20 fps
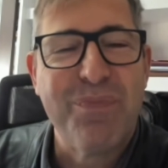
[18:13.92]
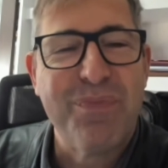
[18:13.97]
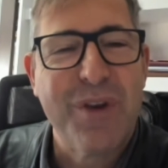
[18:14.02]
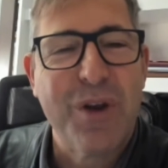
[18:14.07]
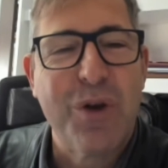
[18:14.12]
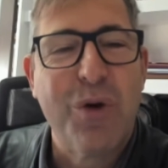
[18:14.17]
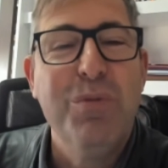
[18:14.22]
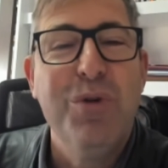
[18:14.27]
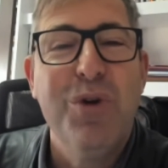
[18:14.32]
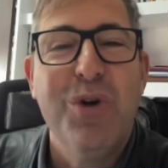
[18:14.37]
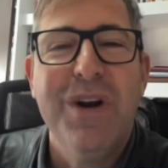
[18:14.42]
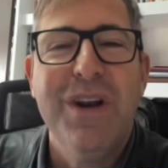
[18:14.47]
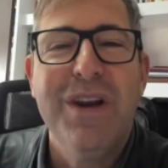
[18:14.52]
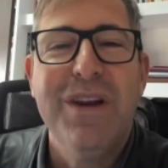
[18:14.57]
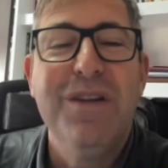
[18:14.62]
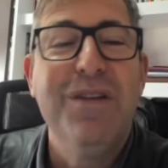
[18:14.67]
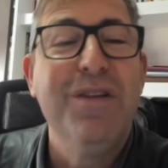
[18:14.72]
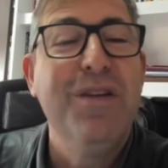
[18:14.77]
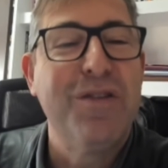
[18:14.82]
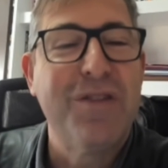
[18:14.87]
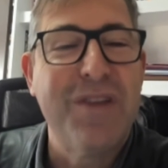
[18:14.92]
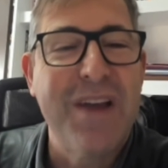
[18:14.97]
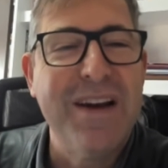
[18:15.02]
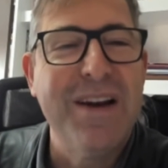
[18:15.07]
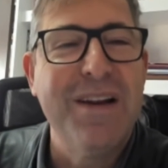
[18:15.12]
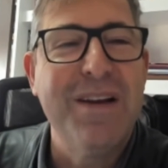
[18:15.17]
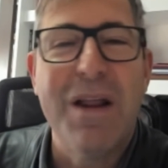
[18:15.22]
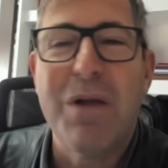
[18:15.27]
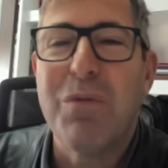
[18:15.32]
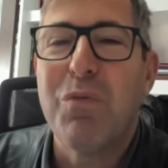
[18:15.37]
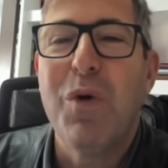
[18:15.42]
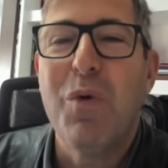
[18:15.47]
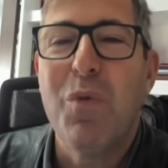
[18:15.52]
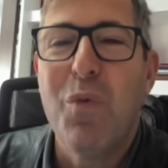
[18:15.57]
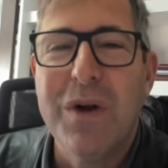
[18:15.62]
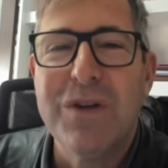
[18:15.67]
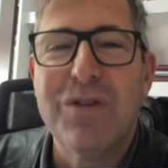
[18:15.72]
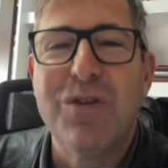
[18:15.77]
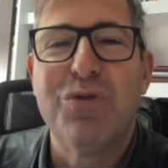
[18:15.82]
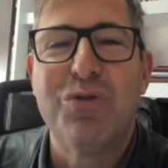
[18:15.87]
community decided that we
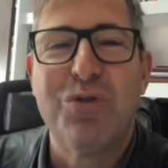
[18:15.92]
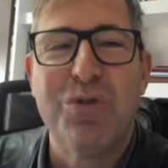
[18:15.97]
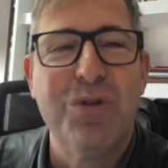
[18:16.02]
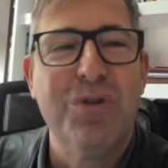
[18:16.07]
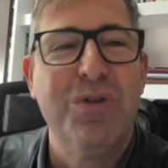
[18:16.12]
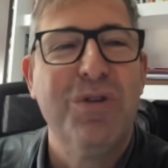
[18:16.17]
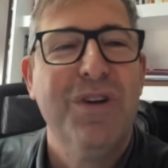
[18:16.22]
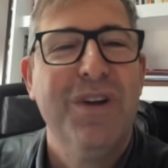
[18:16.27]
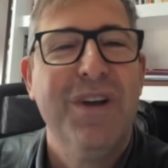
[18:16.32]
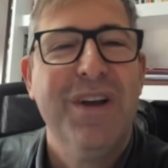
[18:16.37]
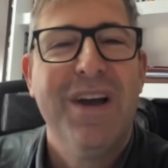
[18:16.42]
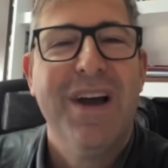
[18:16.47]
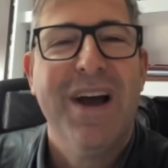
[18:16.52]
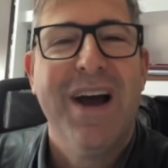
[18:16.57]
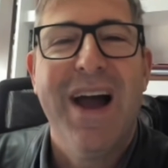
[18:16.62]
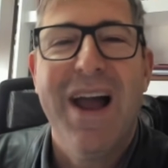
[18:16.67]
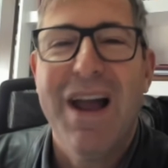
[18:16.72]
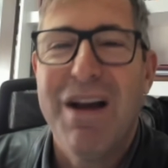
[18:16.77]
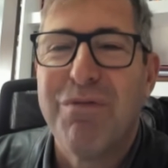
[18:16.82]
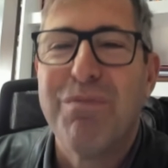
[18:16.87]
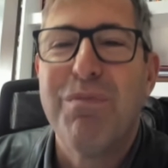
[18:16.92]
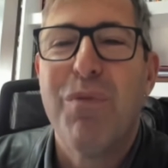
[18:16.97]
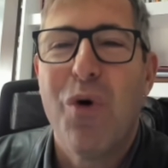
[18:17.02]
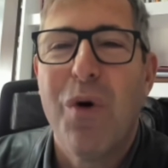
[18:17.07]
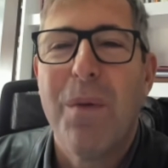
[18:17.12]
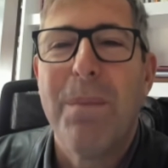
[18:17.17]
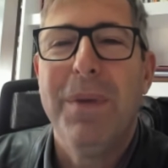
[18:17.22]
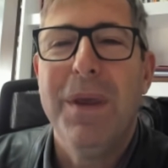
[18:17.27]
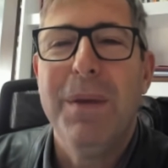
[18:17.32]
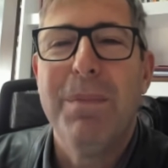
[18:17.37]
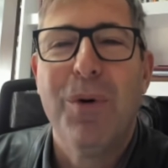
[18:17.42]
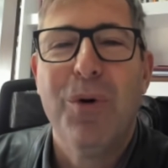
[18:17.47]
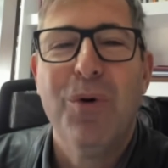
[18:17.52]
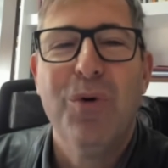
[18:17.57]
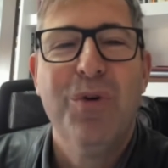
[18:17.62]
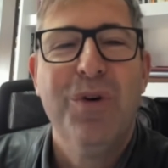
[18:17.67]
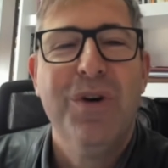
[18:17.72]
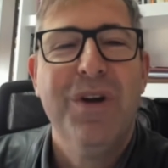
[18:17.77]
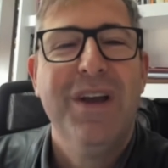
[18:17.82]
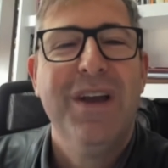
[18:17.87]
wanted to have more people
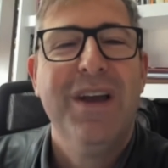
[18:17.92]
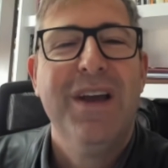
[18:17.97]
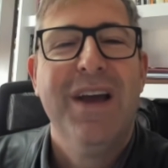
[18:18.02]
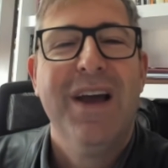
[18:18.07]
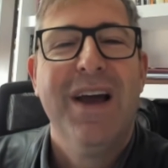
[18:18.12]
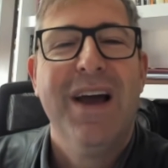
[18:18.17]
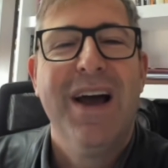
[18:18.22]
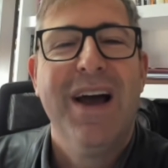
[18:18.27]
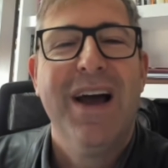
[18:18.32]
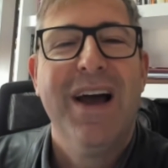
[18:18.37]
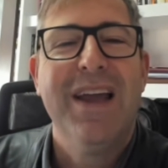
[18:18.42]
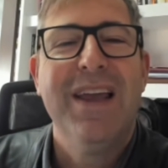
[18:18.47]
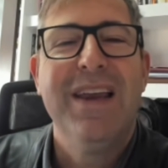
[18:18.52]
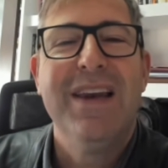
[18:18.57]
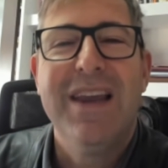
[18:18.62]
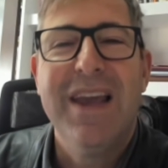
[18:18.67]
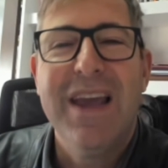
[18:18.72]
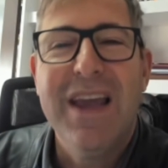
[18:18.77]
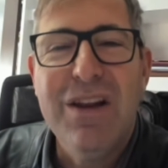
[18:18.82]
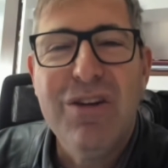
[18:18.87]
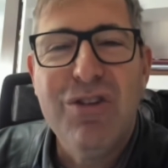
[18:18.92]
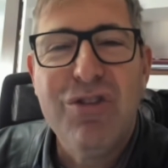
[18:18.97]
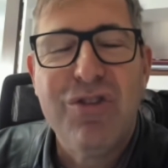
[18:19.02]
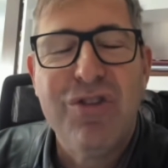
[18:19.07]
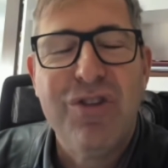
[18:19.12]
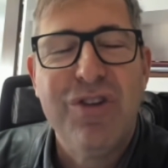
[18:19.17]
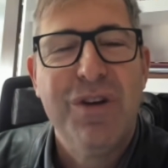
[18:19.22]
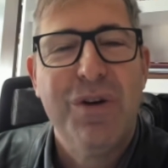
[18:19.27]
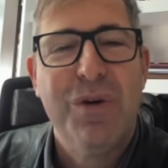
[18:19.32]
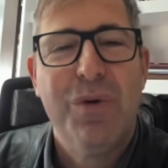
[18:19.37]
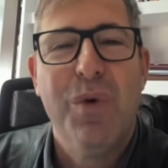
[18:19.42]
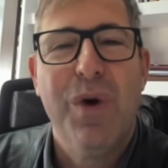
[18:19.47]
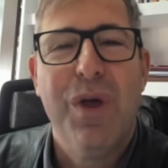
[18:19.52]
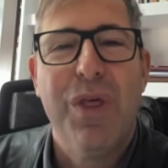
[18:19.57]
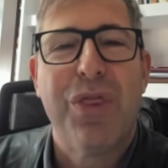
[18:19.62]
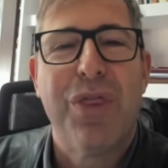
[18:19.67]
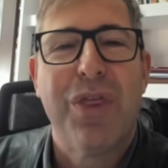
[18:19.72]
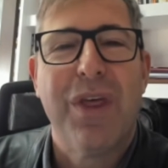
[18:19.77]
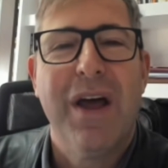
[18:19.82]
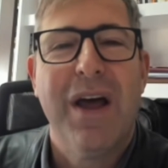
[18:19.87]
engaged
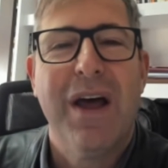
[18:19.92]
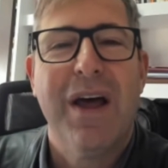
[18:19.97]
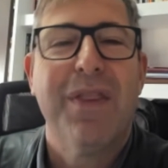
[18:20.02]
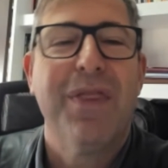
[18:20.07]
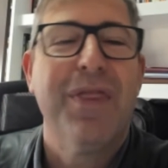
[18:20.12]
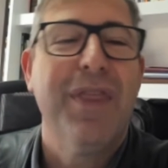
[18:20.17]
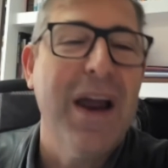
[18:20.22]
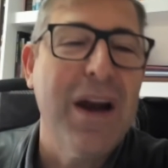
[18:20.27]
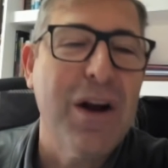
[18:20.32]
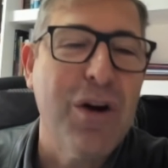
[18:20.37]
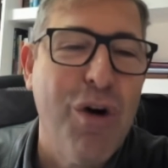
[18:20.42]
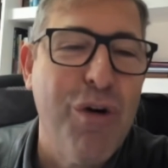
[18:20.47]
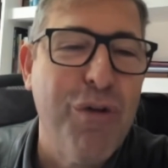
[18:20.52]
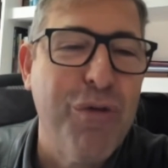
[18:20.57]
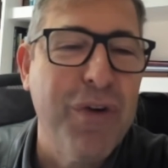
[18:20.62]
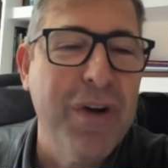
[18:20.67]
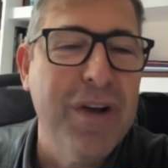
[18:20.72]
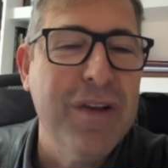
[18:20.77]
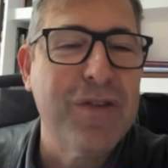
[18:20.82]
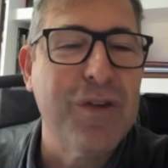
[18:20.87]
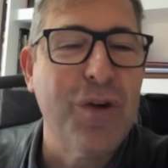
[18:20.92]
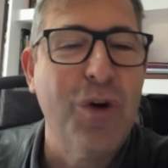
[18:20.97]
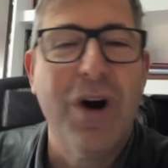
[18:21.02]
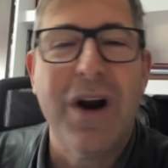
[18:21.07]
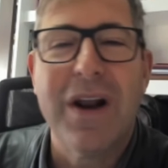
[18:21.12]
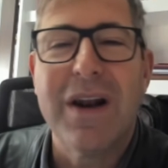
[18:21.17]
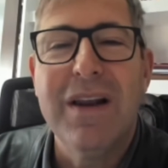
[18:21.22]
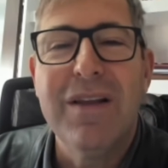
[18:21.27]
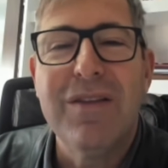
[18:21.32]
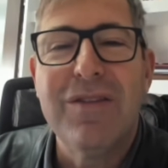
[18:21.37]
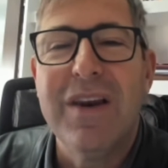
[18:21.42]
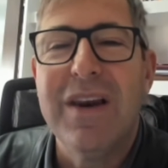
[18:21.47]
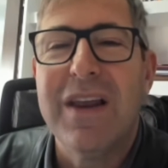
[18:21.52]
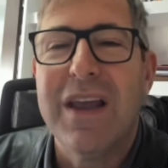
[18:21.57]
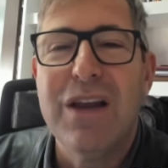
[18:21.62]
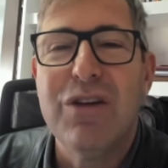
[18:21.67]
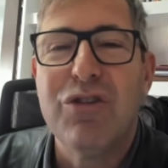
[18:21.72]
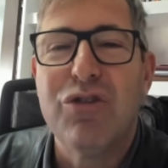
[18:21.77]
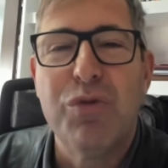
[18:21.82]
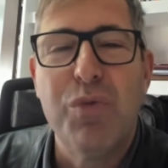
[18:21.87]
with that conference, or at least
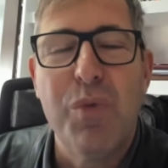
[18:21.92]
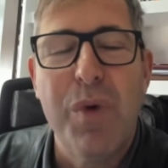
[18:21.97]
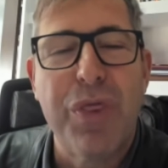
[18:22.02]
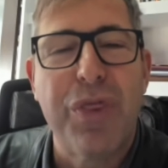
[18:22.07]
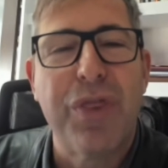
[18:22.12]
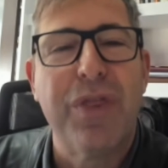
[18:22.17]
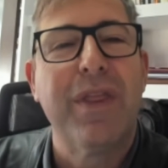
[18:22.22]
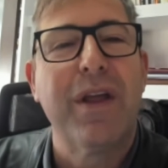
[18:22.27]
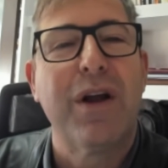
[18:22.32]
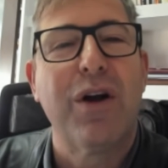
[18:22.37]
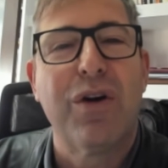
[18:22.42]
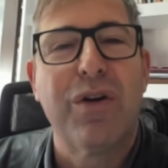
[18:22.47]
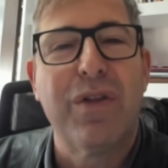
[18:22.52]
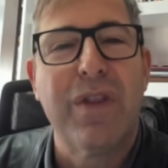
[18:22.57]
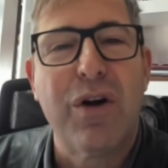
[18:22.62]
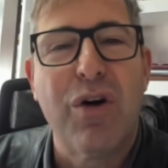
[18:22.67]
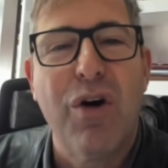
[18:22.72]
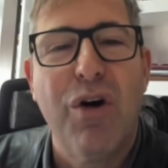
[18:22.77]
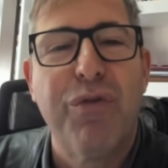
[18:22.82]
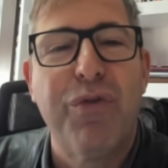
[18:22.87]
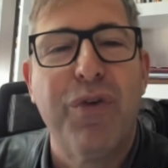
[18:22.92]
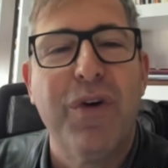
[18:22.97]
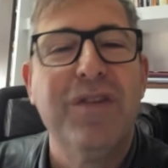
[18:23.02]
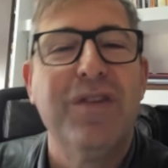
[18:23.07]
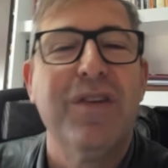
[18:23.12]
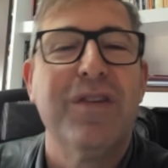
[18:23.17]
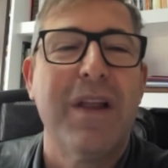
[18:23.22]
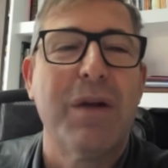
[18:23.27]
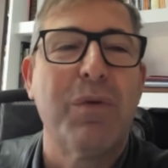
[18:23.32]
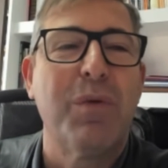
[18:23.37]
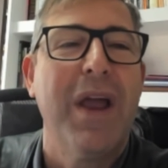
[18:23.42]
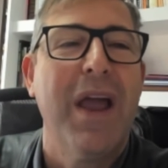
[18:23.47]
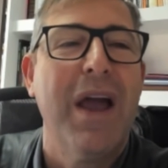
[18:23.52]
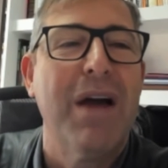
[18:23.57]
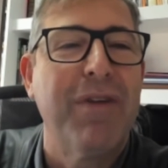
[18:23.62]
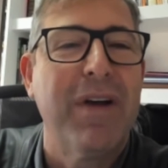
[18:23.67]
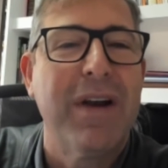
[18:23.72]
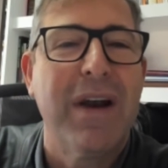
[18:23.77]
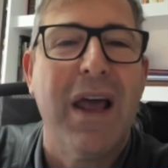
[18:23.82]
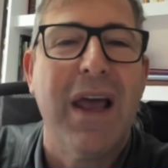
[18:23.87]
engaged with the conferences that we have
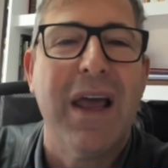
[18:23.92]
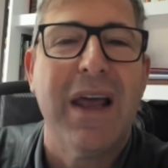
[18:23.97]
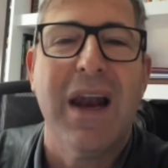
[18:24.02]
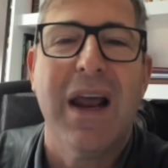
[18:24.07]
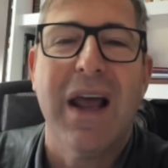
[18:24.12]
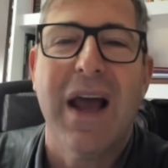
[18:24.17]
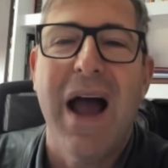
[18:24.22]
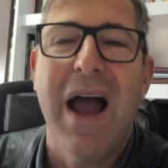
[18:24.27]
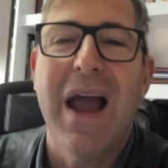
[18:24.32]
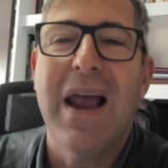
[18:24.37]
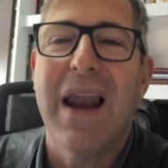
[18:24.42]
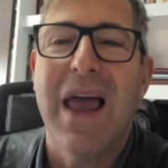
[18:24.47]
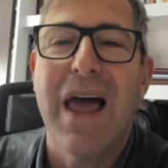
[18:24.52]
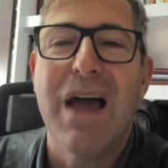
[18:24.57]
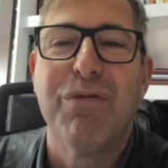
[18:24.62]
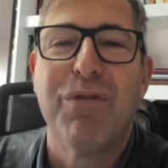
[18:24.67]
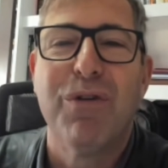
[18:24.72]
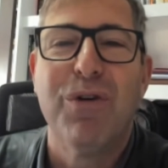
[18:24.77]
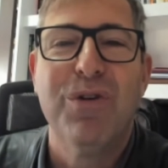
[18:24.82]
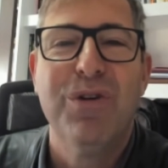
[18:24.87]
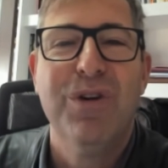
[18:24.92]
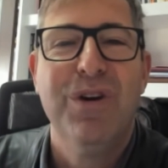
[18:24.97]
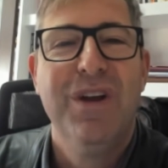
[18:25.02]
at high level